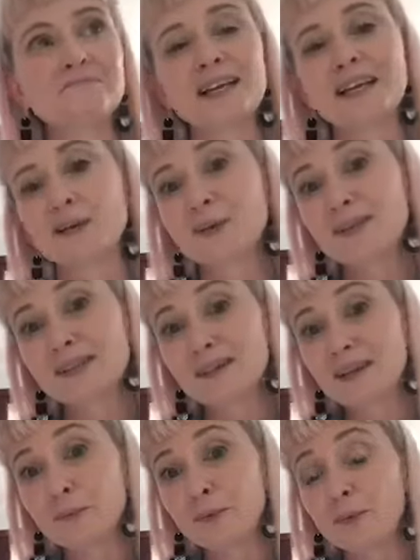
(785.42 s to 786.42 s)
It looks at
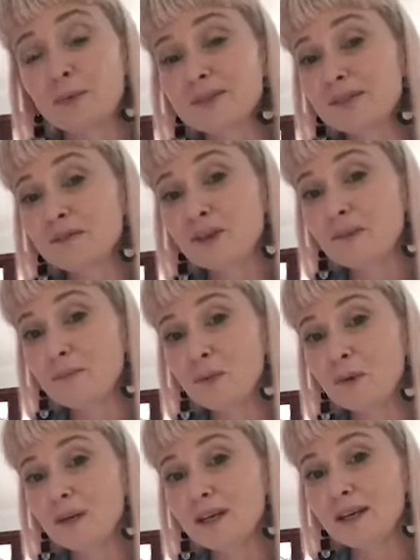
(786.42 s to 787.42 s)
the importance of
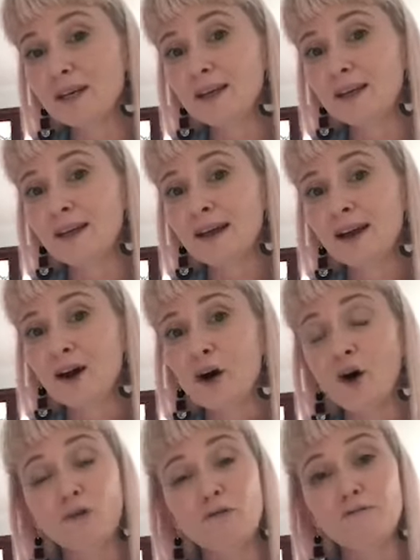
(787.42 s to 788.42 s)
community,
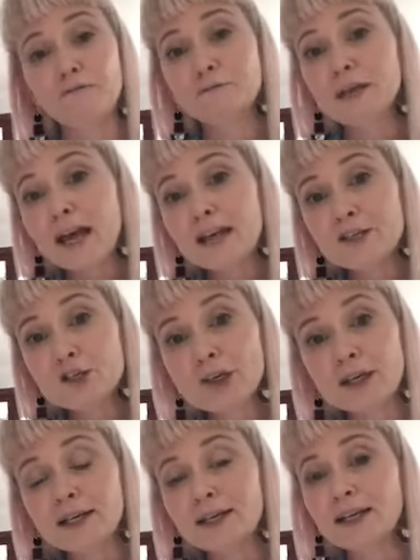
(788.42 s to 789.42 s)
of
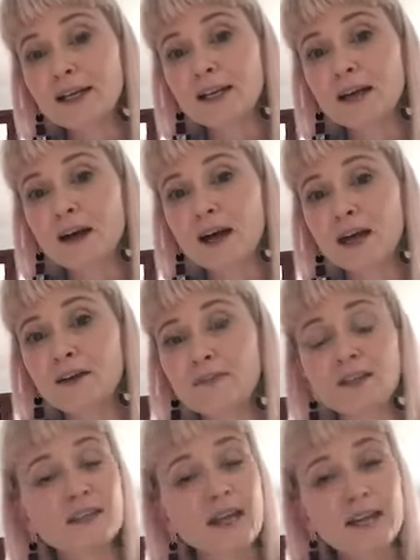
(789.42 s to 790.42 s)
nature in our
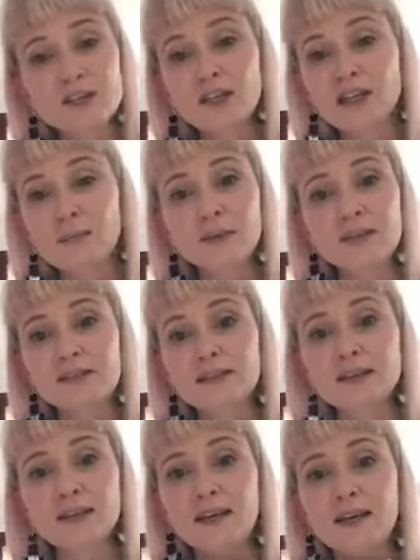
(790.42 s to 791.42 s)
lives, and nature in a big
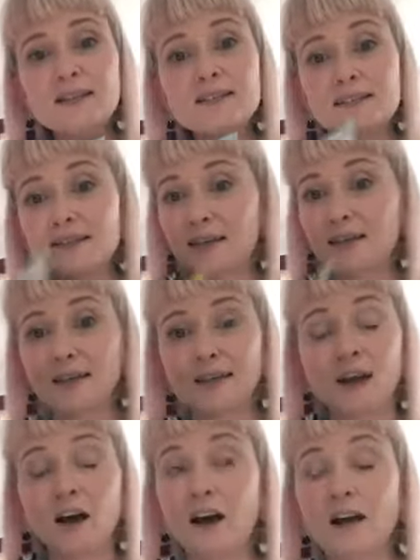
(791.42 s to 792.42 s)
city is stunning.
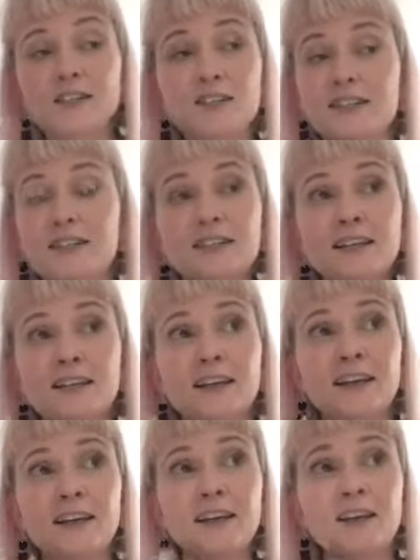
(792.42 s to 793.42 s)

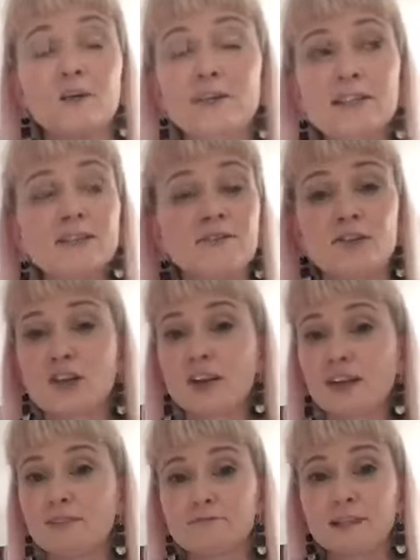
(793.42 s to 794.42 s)
Christopher
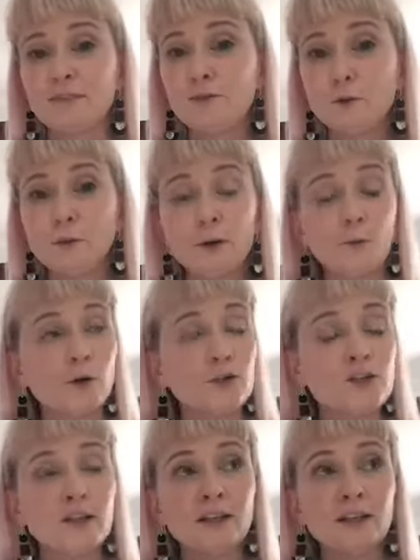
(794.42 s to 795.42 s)
Cheng, if you are
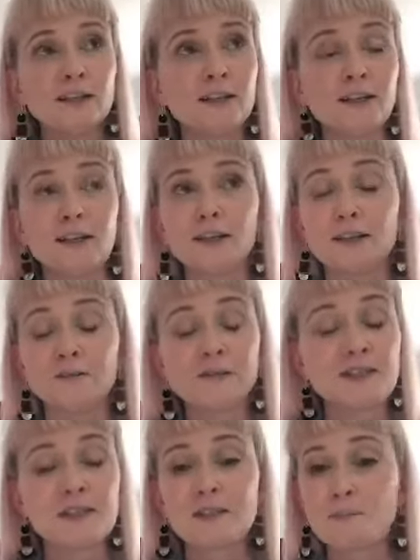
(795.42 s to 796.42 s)
watching, oh,
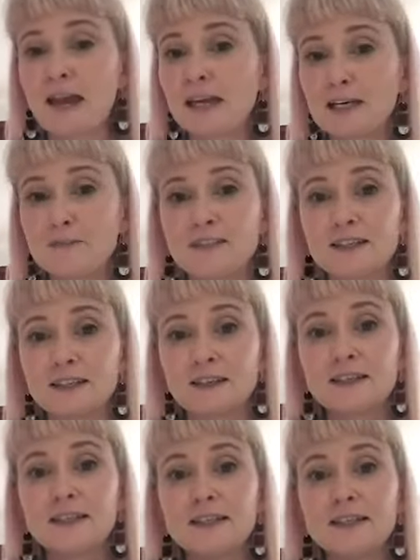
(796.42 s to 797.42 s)
this is magnificent.
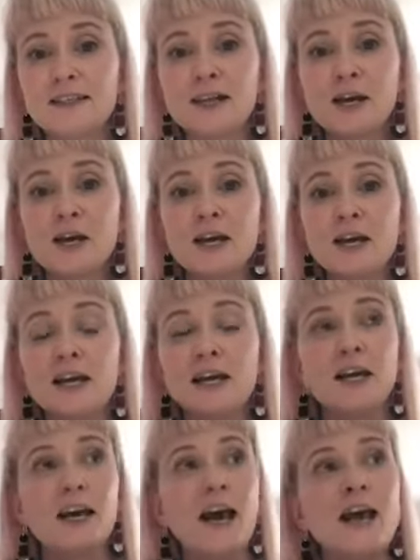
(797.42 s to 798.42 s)
This is
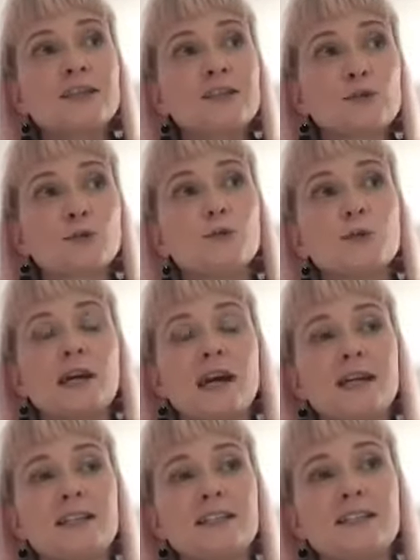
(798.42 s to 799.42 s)
as good
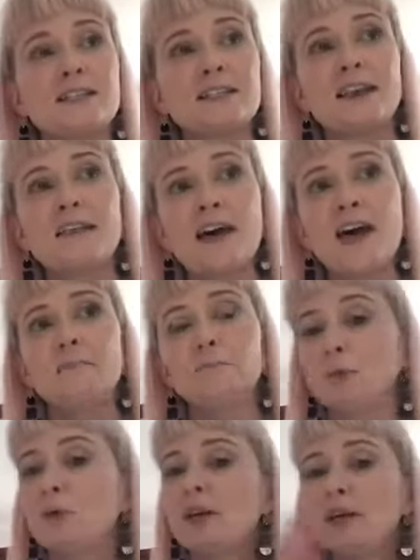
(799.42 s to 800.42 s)
as that
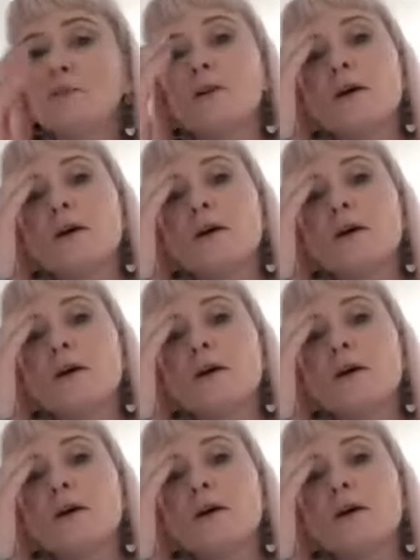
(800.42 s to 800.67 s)
book he